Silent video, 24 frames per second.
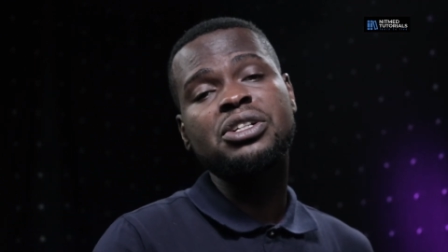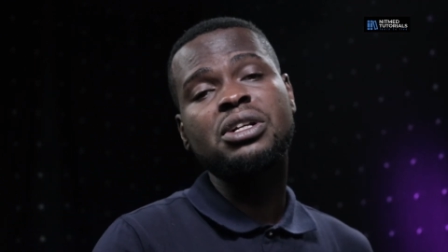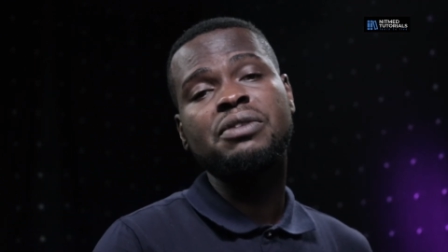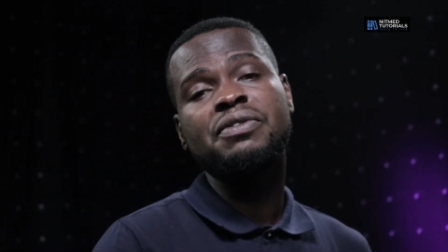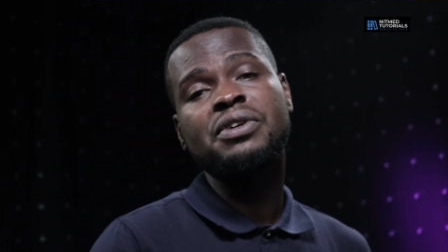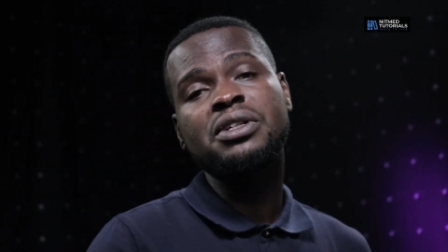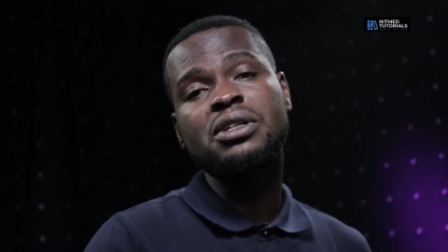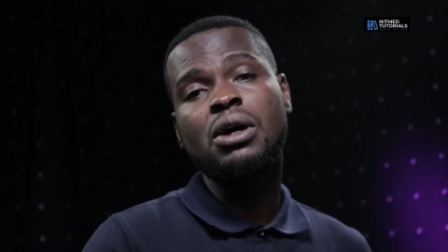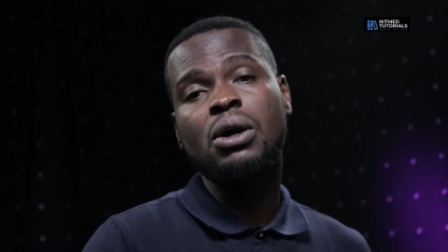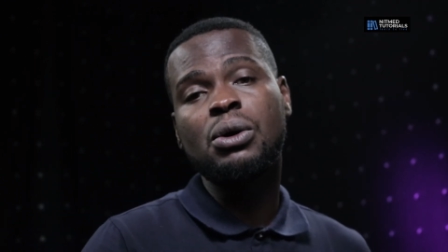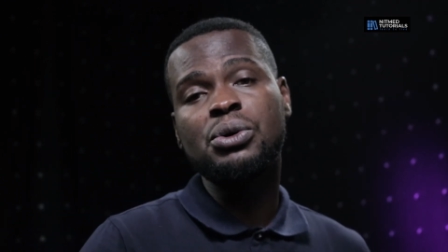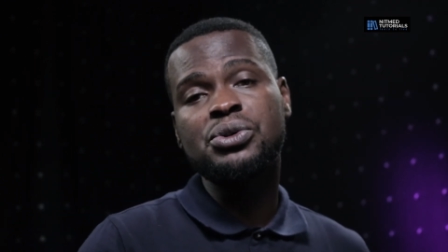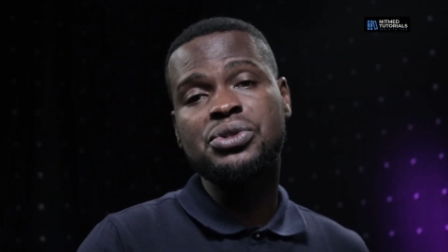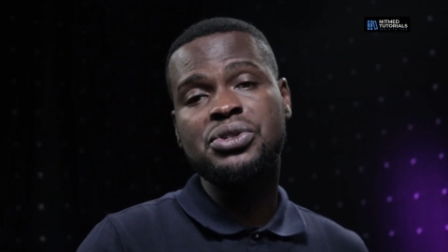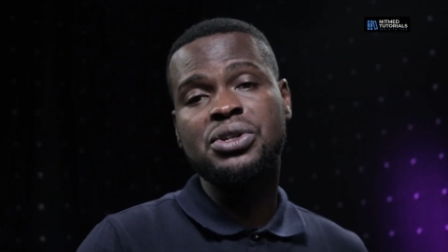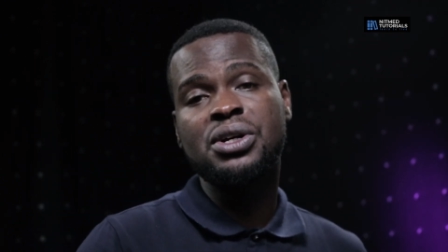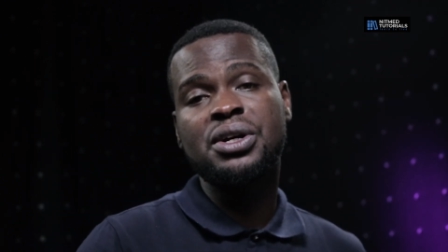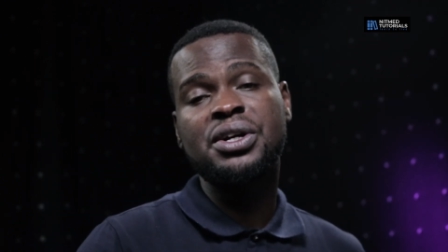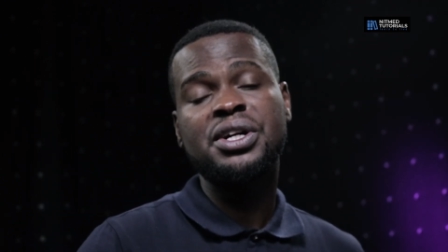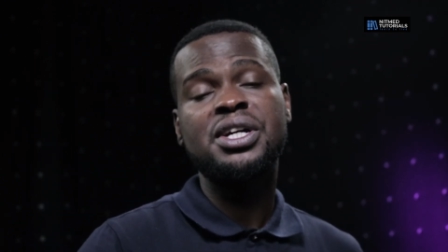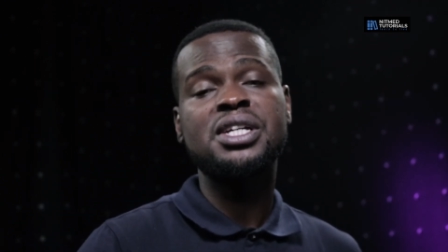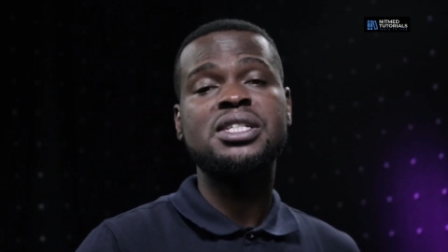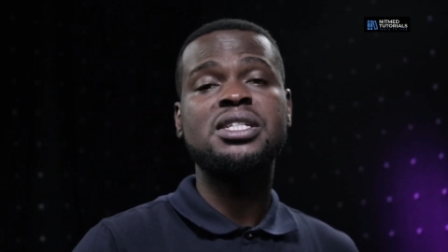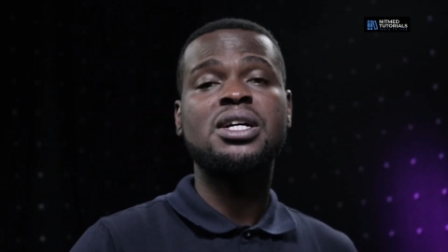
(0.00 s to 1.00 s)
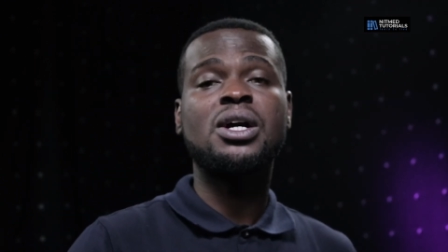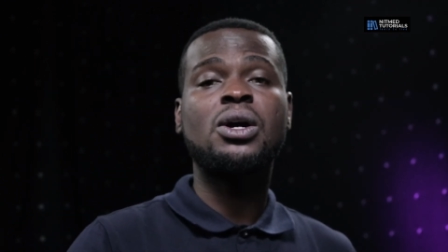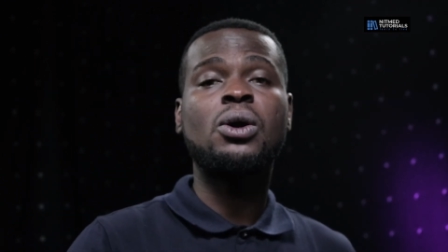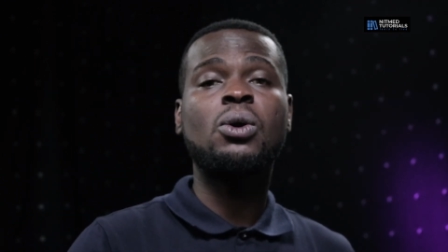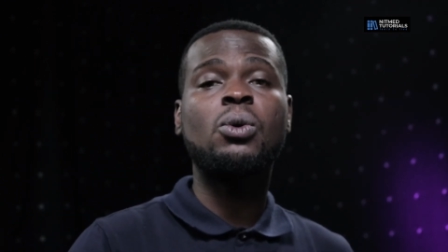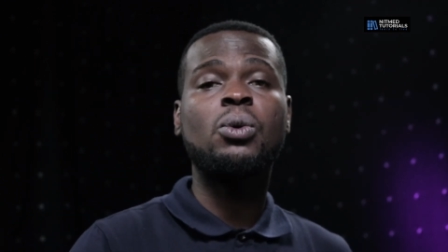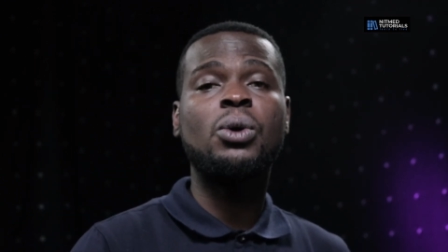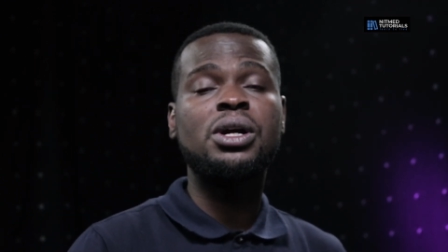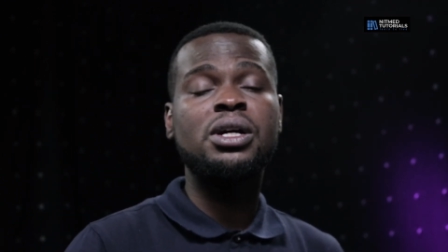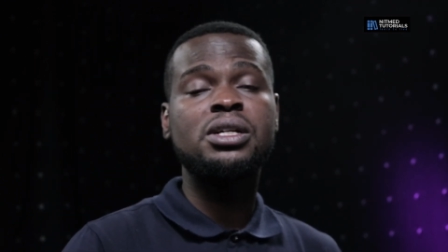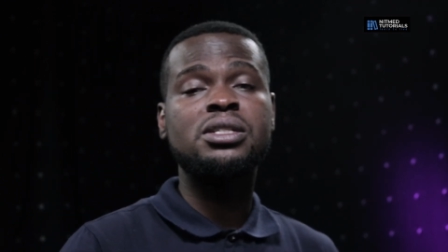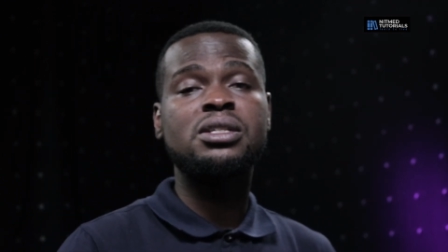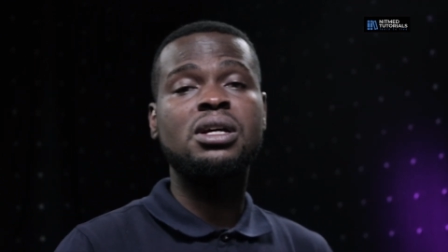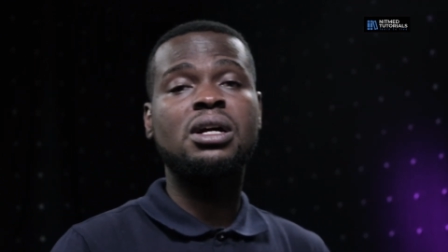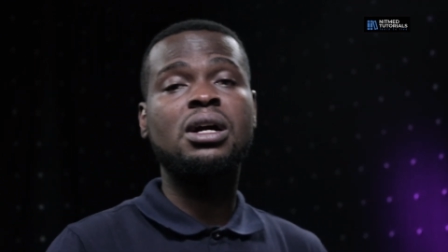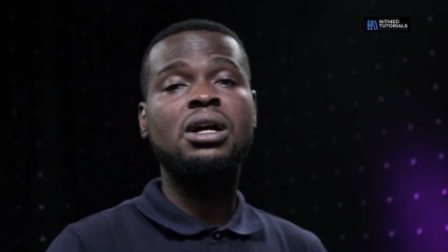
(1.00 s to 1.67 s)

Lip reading: of an ulcer is a